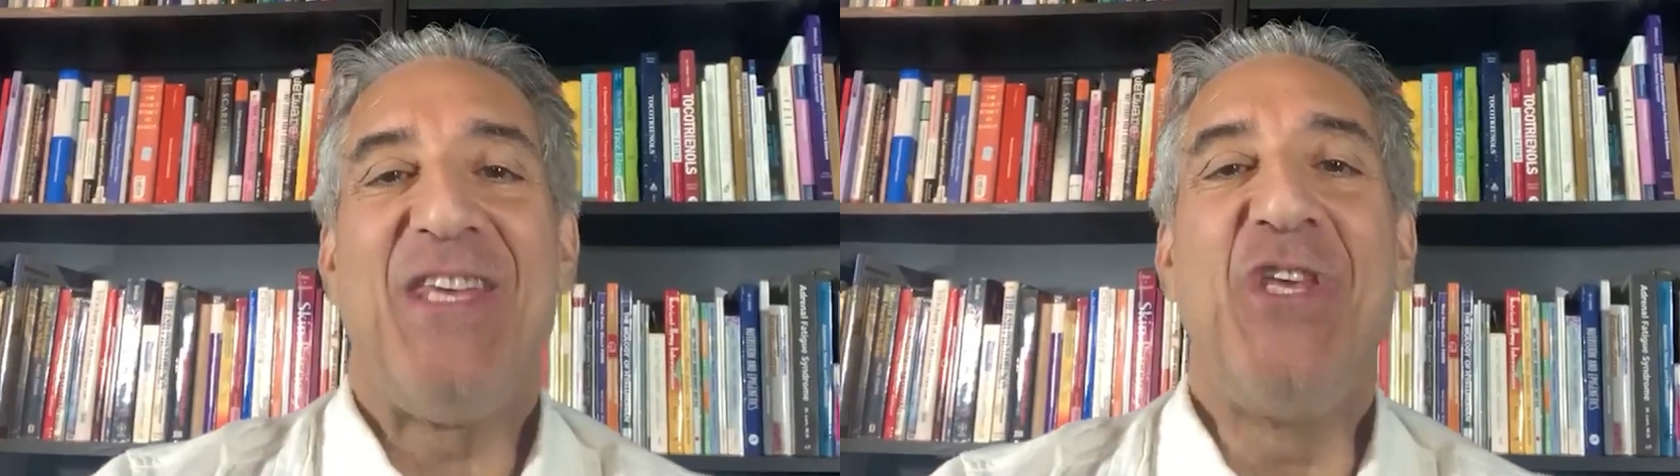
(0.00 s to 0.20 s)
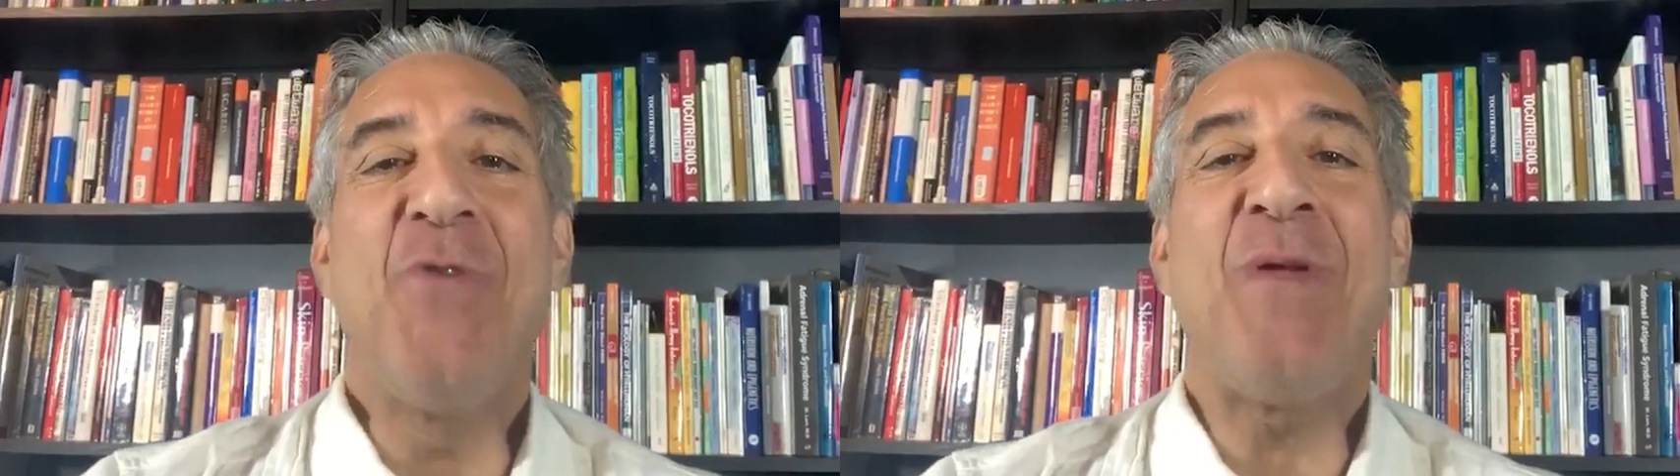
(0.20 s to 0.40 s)

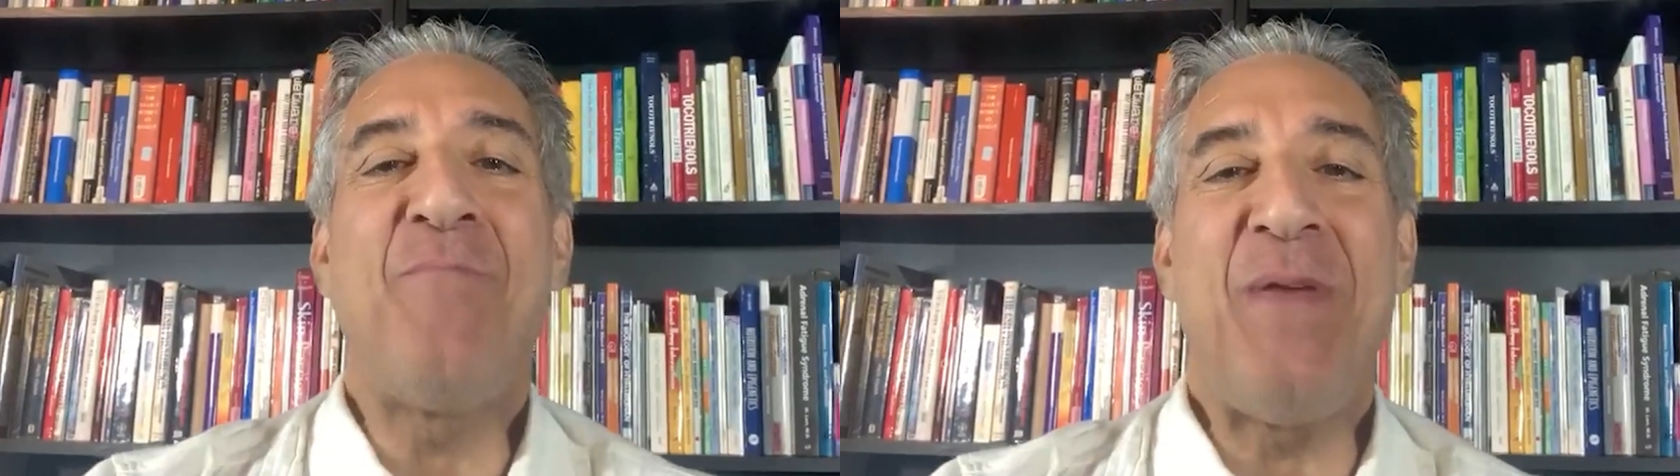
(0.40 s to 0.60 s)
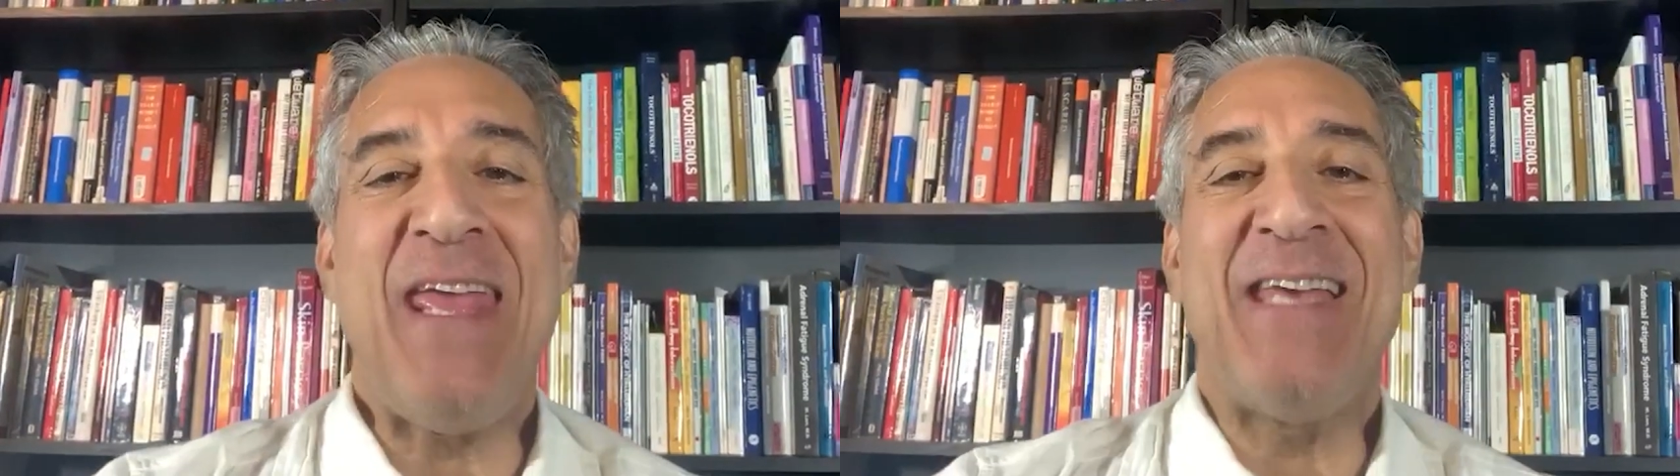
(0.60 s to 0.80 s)
Human
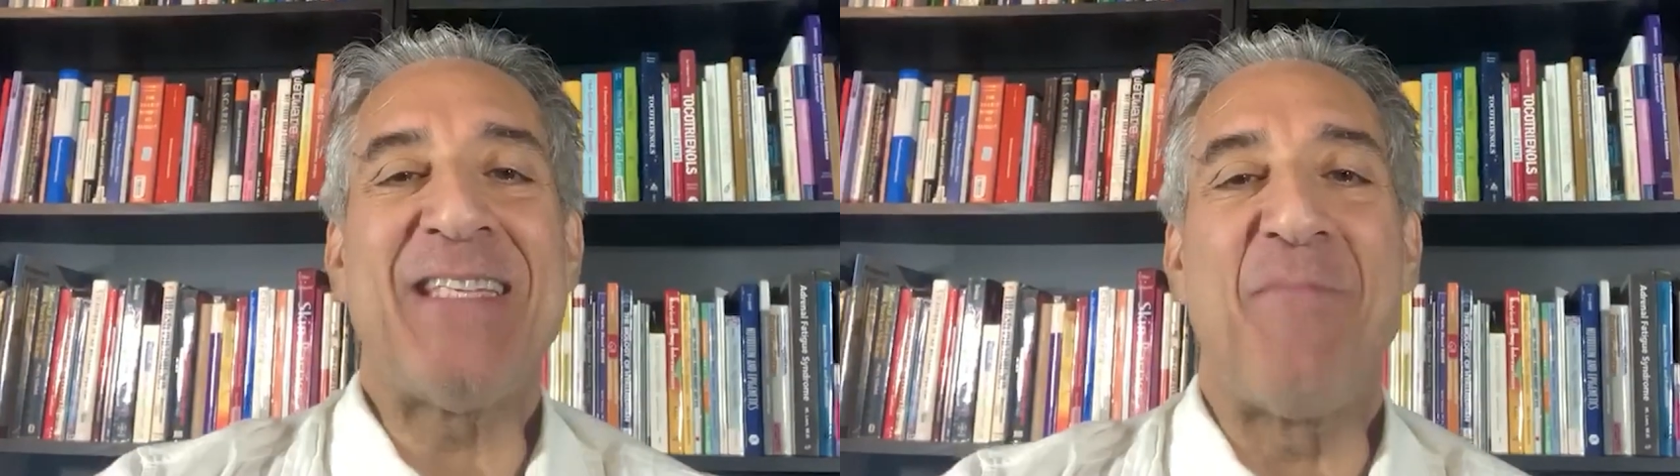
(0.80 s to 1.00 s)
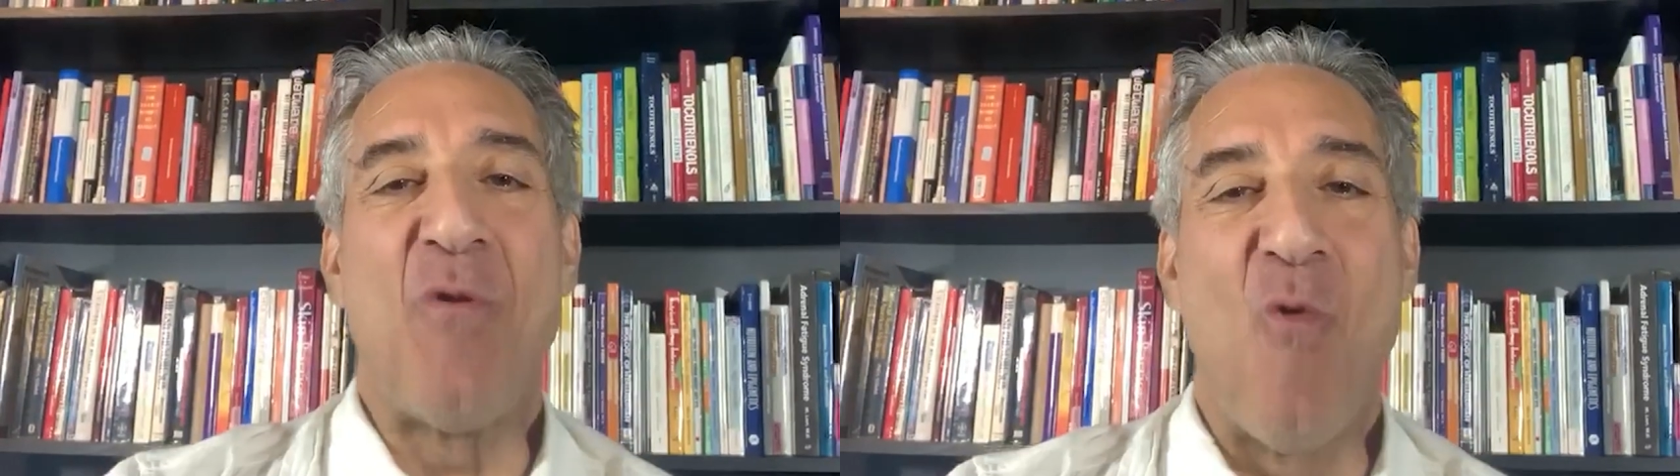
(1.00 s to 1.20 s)

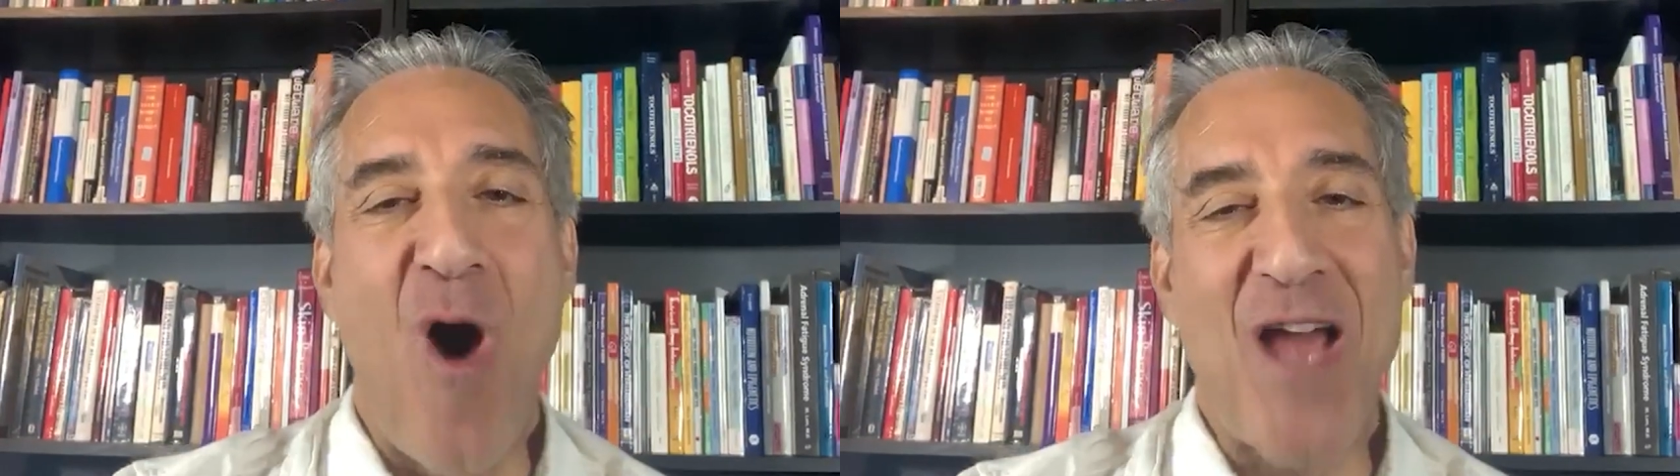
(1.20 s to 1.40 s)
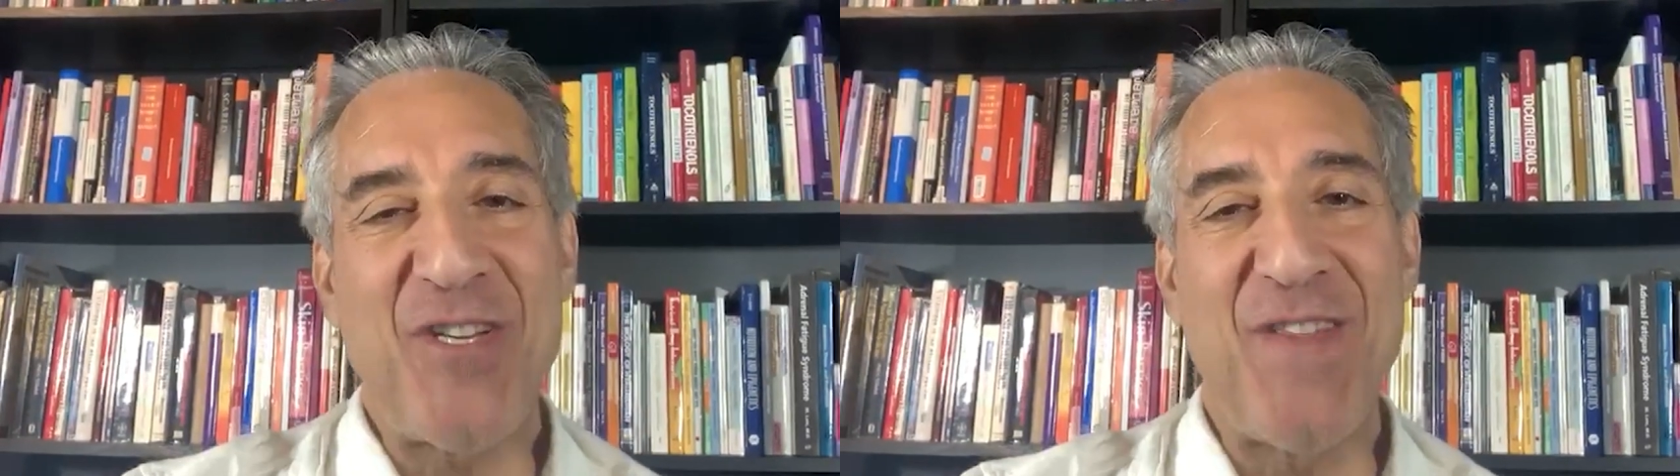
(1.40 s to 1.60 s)
beings have been
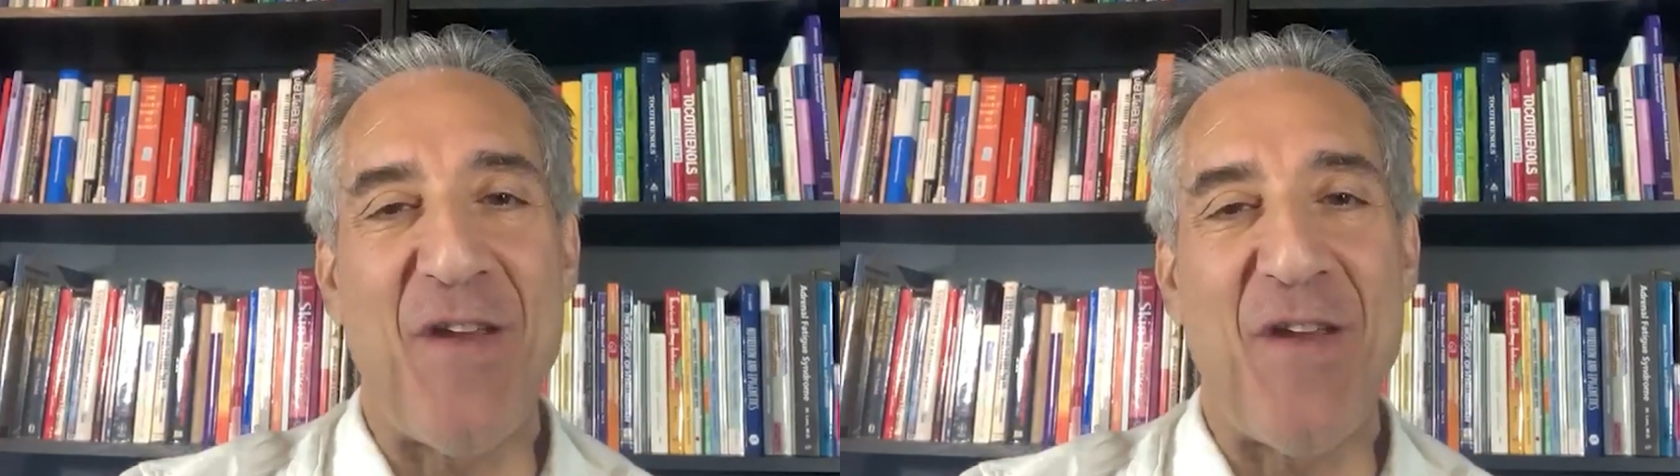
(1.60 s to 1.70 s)
washing